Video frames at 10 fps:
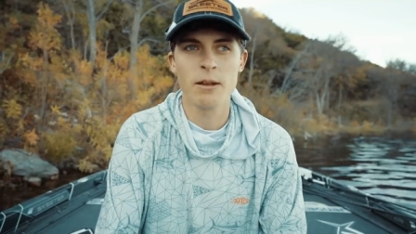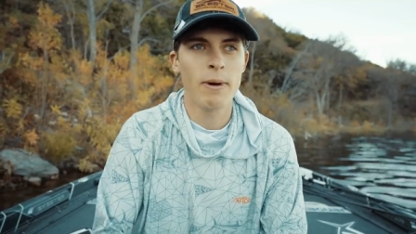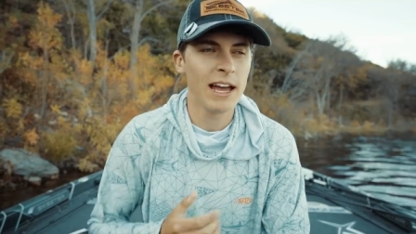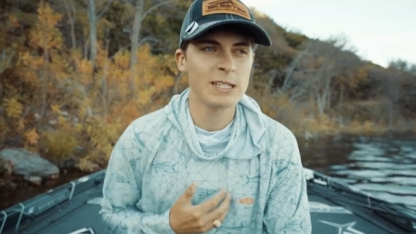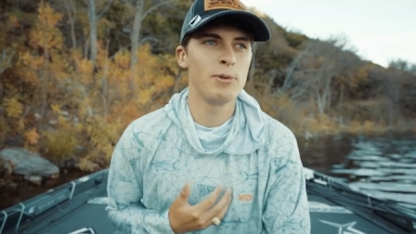In
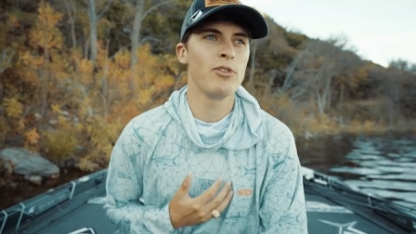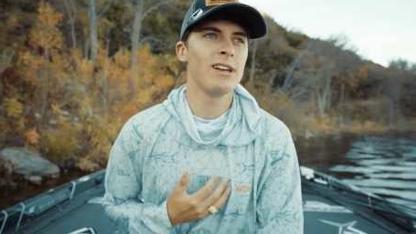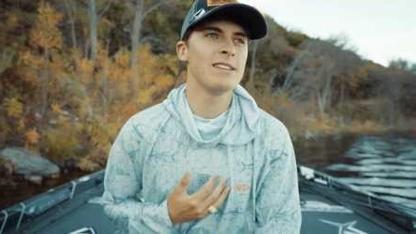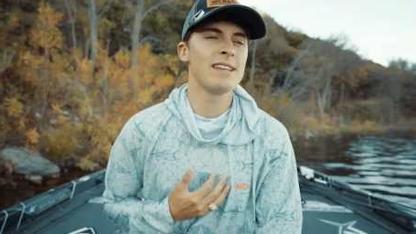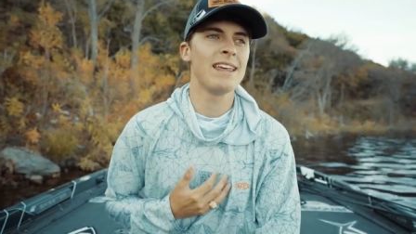my
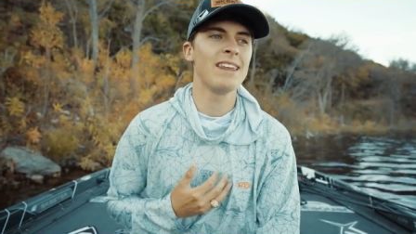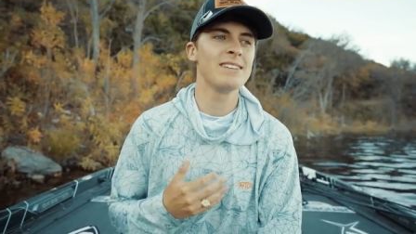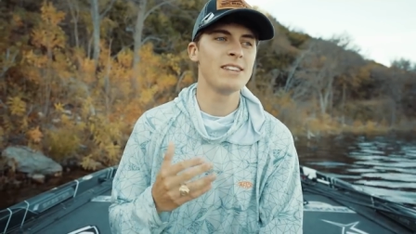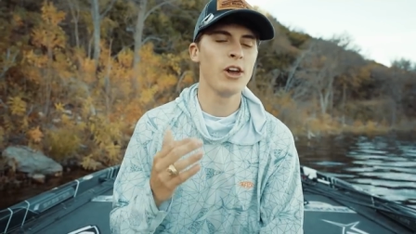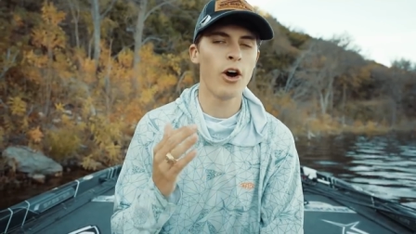experience, it
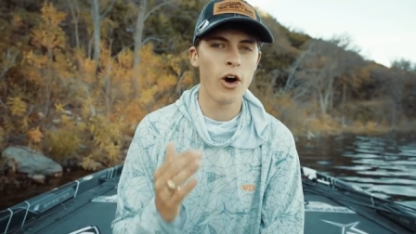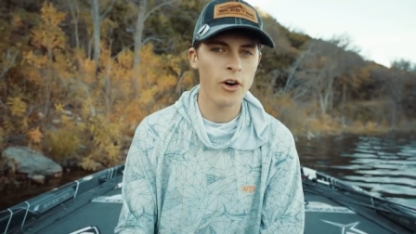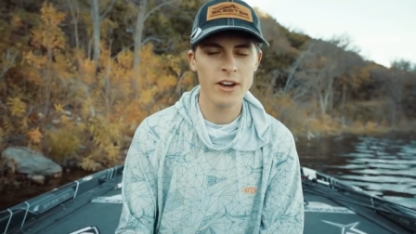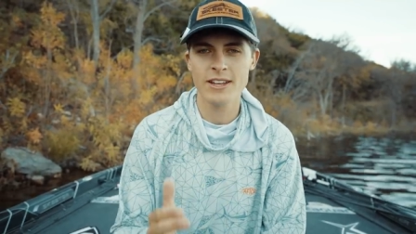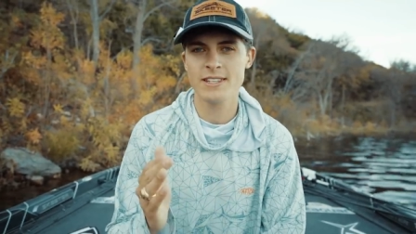is the
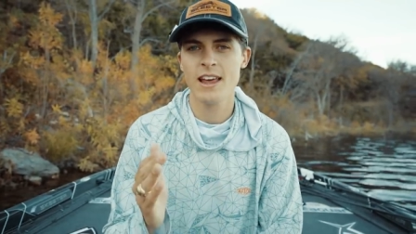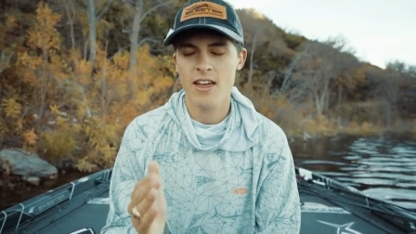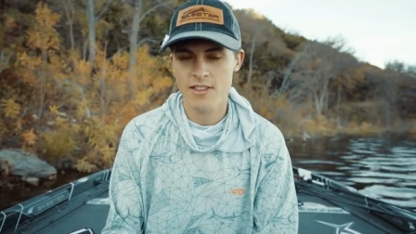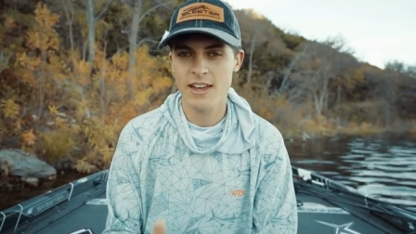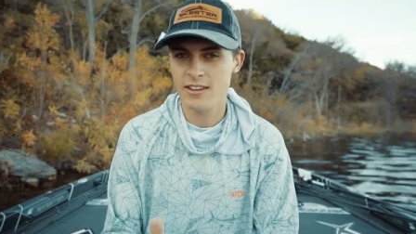hardest
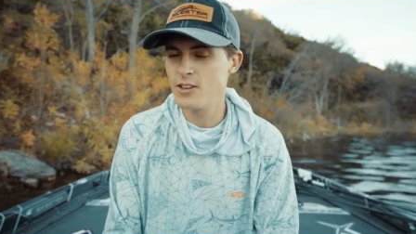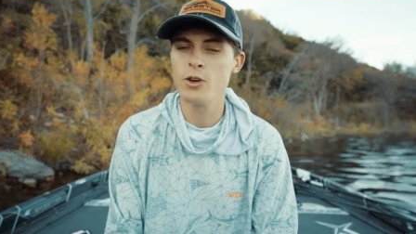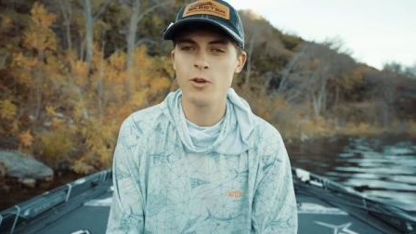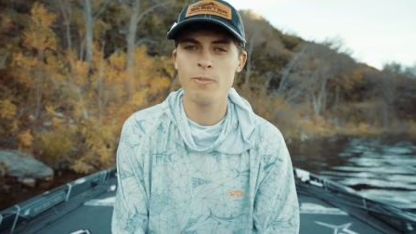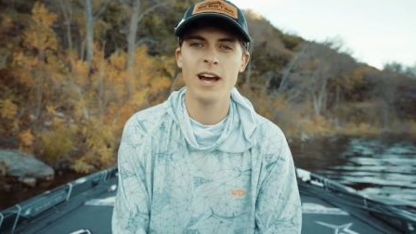thing to
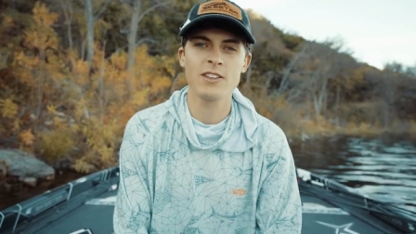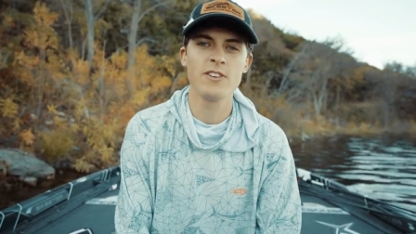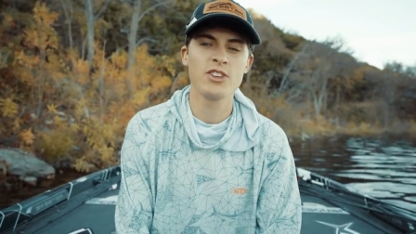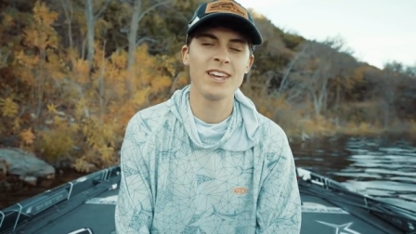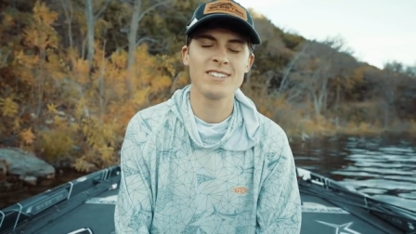do in bass
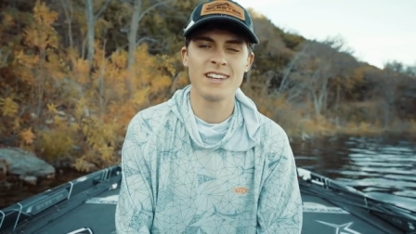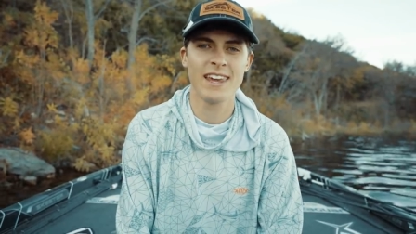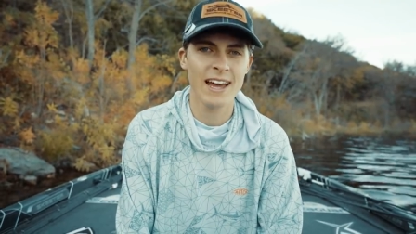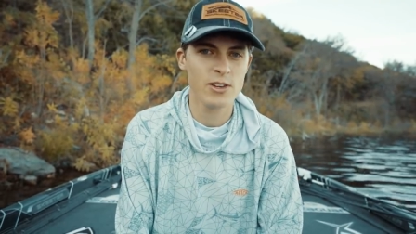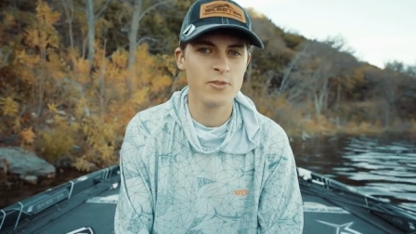fishing is to
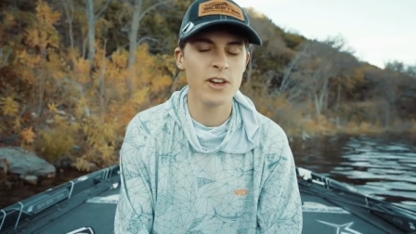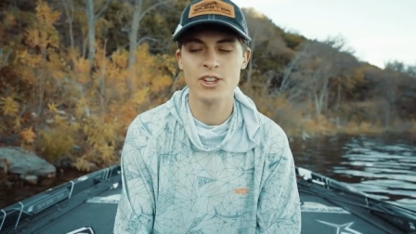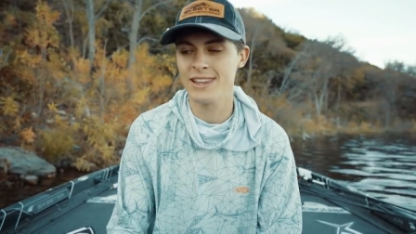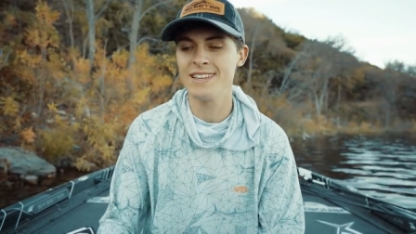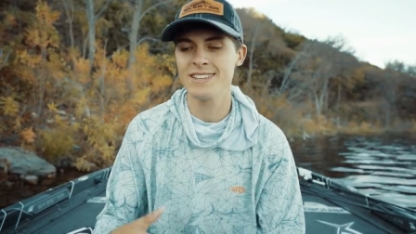catch
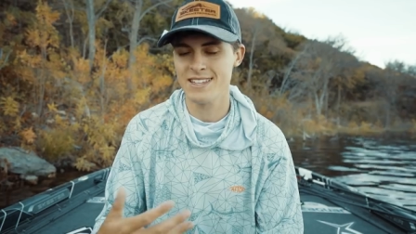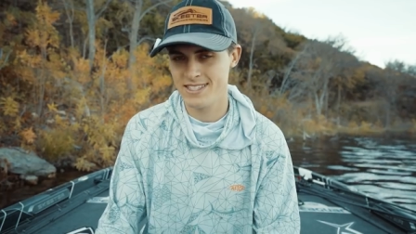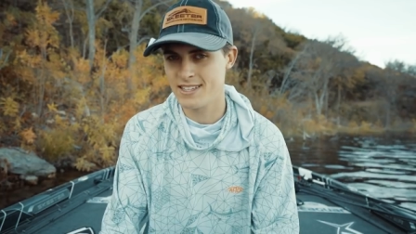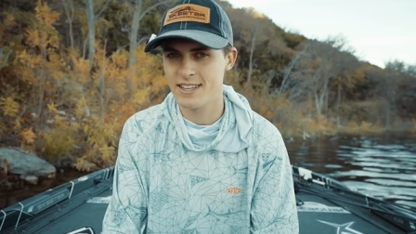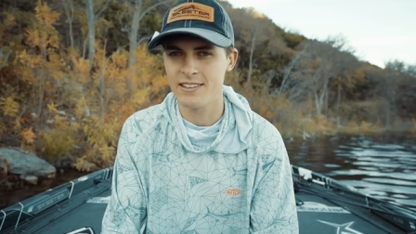fish, at least
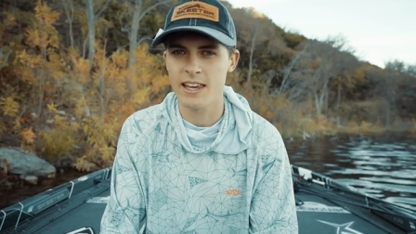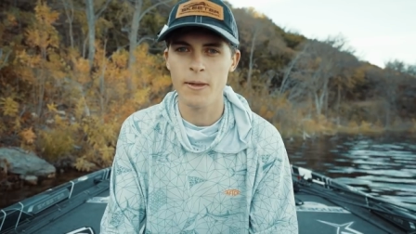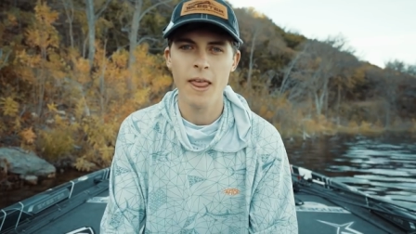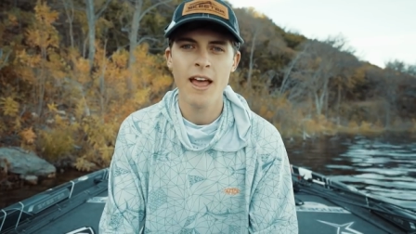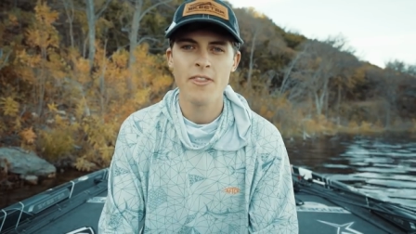
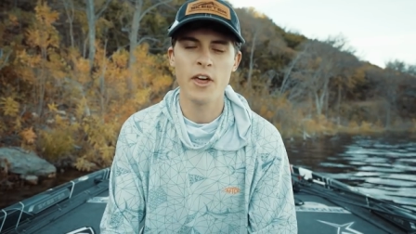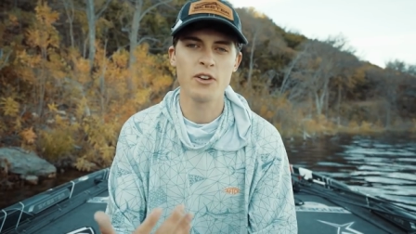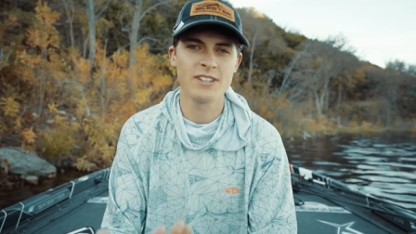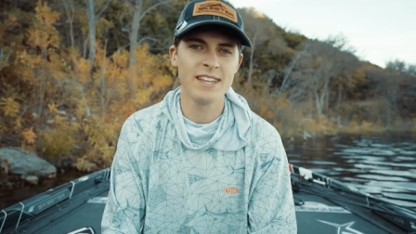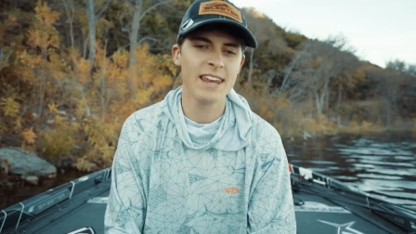consistently, that
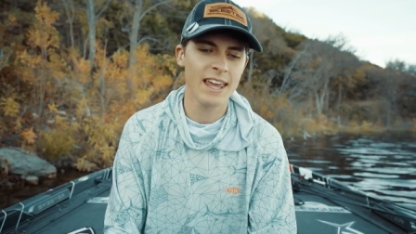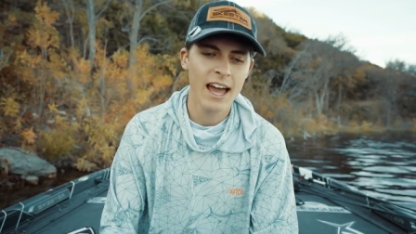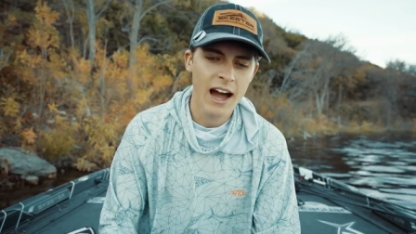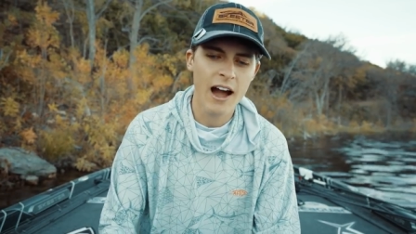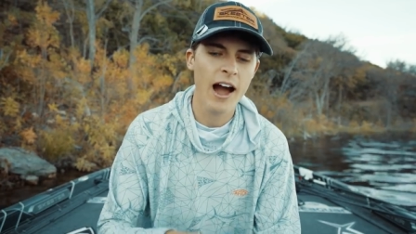are sitting
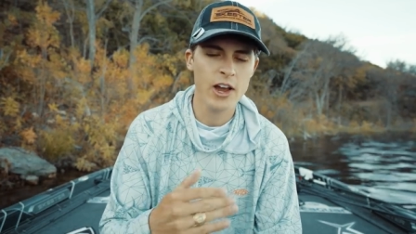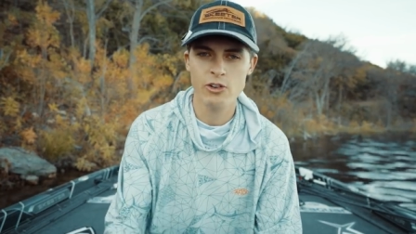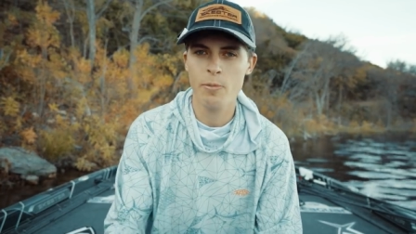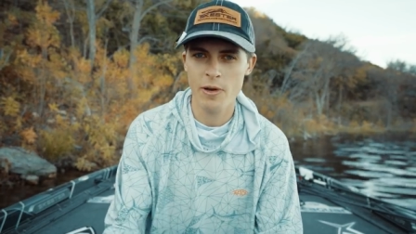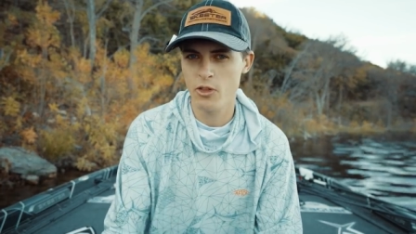
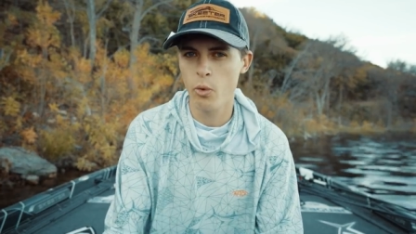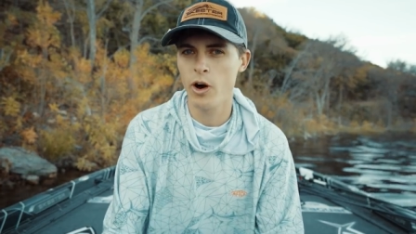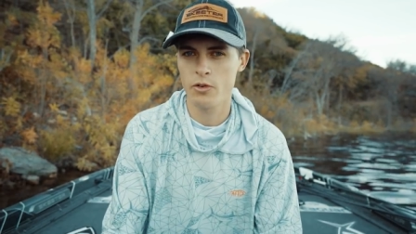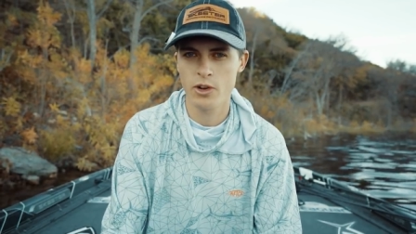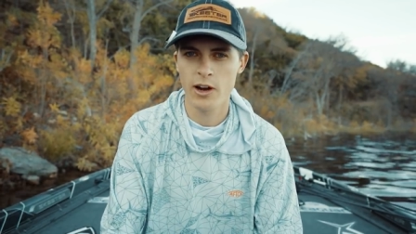higher up in the
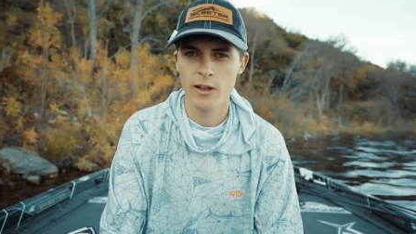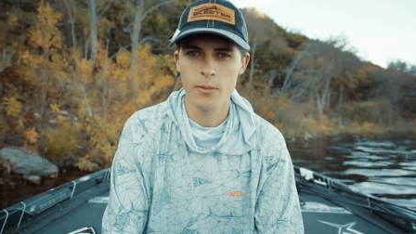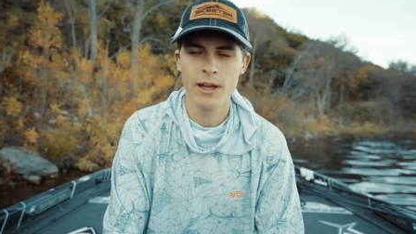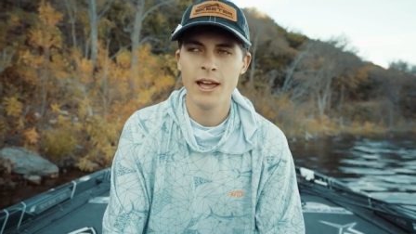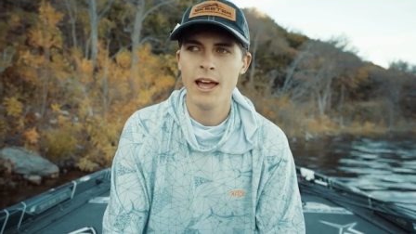water column.